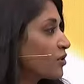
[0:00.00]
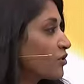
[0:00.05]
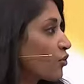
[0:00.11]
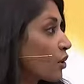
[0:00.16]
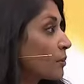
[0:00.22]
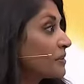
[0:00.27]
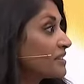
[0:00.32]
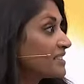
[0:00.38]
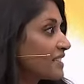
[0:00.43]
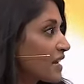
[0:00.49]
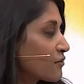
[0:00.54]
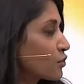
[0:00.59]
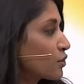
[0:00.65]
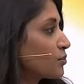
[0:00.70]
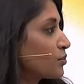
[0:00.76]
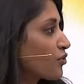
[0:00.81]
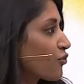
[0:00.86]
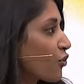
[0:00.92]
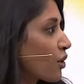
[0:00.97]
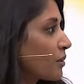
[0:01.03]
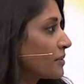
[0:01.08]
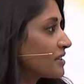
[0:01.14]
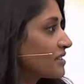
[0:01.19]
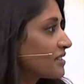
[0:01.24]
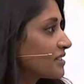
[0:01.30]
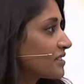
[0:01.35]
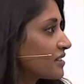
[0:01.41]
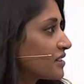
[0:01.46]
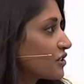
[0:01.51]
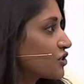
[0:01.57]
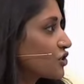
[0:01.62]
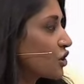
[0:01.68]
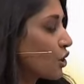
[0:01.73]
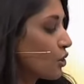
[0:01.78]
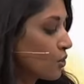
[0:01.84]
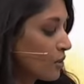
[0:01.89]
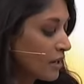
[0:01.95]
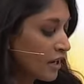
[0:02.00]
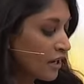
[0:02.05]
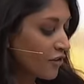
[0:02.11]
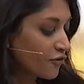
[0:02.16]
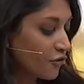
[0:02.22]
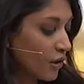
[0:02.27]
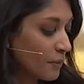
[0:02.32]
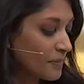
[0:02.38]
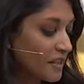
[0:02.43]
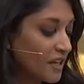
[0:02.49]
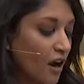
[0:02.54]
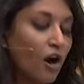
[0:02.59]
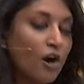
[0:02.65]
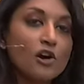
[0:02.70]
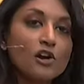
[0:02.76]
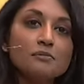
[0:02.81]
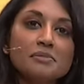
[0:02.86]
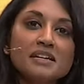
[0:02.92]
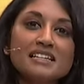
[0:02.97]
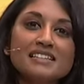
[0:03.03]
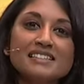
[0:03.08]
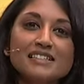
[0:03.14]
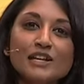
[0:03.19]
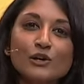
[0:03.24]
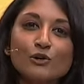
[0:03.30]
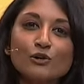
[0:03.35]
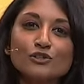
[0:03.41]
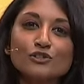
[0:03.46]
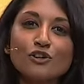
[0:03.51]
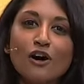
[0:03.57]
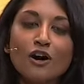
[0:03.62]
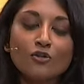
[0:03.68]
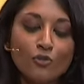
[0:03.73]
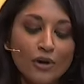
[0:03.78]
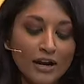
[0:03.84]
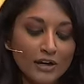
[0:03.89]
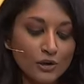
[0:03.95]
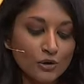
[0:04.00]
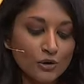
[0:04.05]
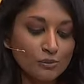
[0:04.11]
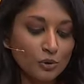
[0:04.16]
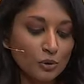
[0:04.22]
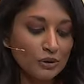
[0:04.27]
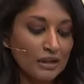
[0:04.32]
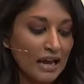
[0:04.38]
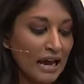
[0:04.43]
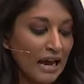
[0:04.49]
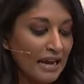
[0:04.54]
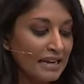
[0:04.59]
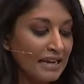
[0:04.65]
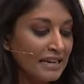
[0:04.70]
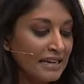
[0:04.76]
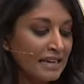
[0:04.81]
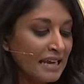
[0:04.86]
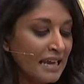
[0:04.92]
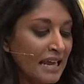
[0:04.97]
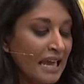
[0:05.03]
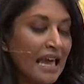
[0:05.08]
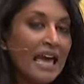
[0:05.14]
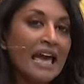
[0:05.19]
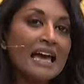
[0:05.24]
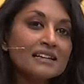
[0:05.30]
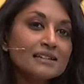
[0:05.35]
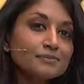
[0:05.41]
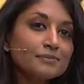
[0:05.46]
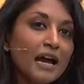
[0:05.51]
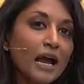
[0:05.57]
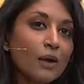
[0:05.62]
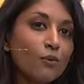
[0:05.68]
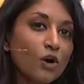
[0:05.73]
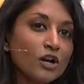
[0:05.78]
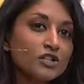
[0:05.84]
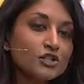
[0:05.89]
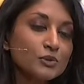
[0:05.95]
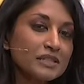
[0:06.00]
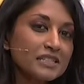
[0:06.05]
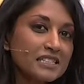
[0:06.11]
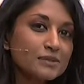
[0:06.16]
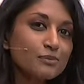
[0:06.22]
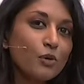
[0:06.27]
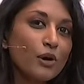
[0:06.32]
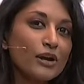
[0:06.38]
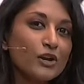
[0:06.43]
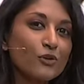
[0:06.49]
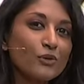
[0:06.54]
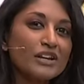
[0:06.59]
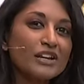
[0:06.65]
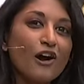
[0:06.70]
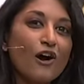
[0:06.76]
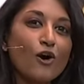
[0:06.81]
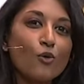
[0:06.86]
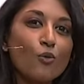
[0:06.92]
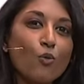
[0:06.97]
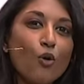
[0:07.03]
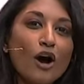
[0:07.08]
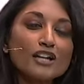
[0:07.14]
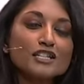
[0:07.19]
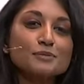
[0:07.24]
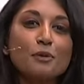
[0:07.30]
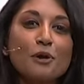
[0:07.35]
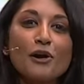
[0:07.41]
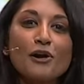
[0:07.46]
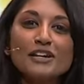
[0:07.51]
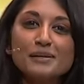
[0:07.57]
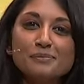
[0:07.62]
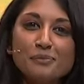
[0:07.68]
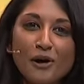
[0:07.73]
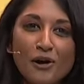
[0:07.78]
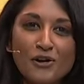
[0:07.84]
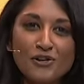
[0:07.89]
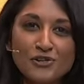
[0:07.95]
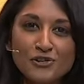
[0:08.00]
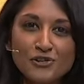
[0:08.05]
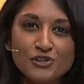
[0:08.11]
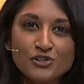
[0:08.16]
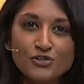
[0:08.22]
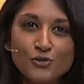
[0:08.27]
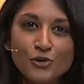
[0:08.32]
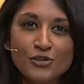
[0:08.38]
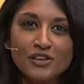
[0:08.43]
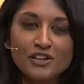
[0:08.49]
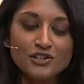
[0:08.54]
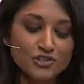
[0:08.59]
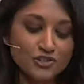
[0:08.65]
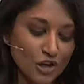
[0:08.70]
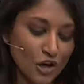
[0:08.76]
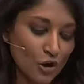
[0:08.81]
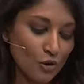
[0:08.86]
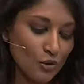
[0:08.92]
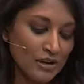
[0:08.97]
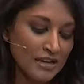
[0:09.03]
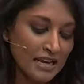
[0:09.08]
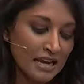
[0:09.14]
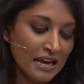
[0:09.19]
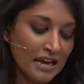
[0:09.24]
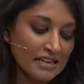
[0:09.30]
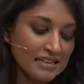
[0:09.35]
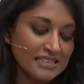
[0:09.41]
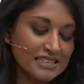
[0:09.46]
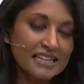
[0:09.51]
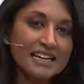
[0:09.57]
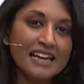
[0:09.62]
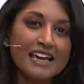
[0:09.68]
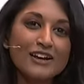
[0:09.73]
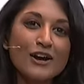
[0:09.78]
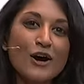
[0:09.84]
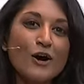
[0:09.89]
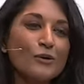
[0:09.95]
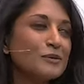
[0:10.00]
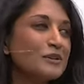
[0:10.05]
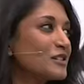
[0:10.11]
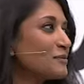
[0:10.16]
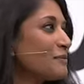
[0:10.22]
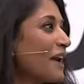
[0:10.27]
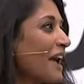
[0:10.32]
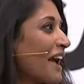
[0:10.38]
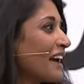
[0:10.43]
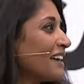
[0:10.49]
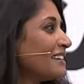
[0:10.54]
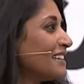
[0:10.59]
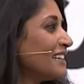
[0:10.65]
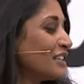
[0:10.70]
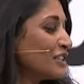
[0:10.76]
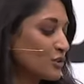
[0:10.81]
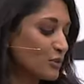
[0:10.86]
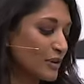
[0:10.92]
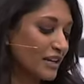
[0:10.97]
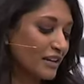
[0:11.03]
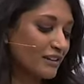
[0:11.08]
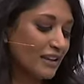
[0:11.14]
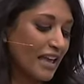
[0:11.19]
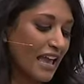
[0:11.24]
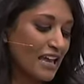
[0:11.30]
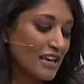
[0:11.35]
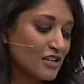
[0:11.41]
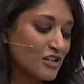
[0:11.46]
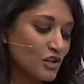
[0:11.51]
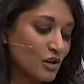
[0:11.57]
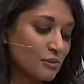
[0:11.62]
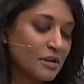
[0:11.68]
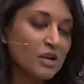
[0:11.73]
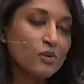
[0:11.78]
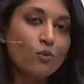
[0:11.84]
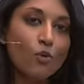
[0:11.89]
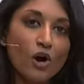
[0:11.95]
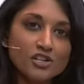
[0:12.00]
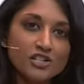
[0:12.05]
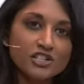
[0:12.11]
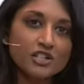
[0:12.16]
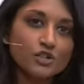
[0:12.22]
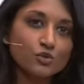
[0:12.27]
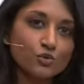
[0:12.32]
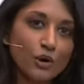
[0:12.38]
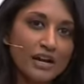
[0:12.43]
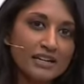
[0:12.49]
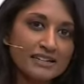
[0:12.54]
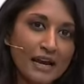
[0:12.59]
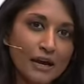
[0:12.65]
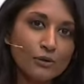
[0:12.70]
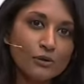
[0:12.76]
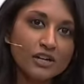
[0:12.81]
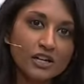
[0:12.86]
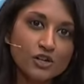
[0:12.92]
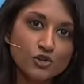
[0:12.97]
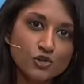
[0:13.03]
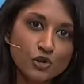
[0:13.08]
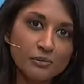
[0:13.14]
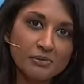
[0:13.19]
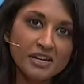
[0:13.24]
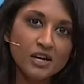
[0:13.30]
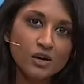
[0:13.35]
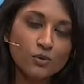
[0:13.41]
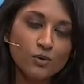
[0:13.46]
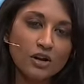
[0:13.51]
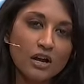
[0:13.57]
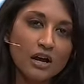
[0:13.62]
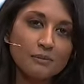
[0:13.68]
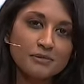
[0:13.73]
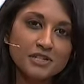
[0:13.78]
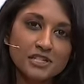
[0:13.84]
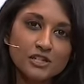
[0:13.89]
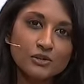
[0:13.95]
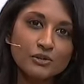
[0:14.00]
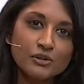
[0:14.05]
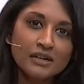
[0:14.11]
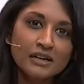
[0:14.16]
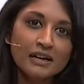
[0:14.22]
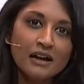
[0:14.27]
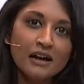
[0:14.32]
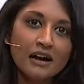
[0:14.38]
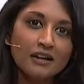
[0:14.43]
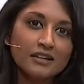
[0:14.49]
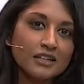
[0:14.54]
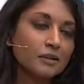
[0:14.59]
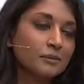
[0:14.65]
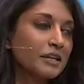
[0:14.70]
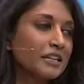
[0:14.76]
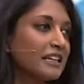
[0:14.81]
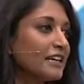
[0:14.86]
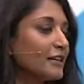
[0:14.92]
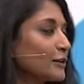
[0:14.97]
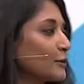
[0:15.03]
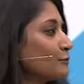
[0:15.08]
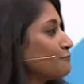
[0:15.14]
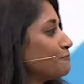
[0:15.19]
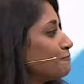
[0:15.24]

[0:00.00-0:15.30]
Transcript: performance, several performances in the show from the R&B singer-songwriter Mulay. And I want to, at this point, greet our Watchparty partners for this show, sitting at home in Japan, Israel, and Germany, watching us right now and contributing. We'll come to you a little bit later.